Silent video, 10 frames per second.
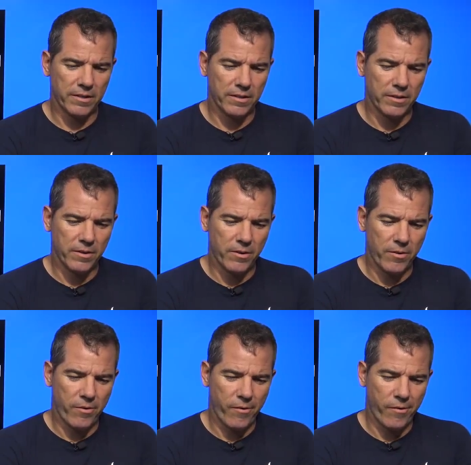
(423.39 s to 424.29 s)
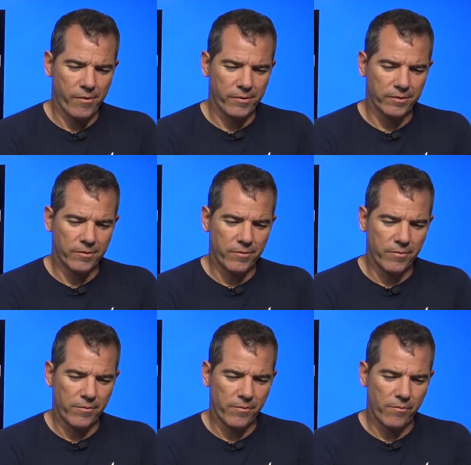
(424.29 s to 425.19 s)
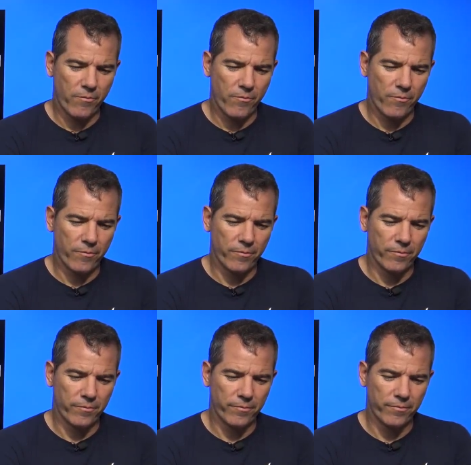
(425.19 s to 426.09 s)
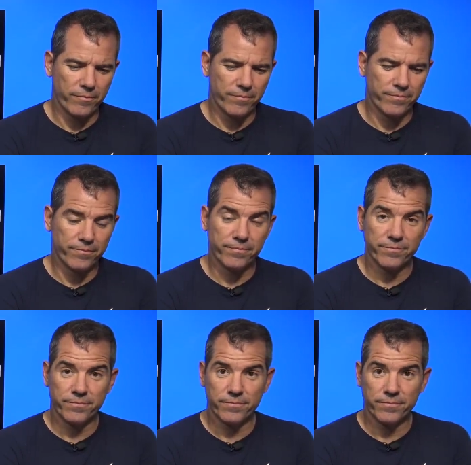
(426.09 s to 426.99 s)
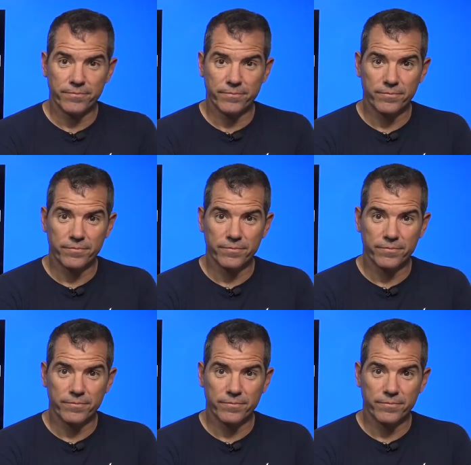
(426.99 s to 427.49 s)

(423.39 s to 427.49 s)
Nobody speaks.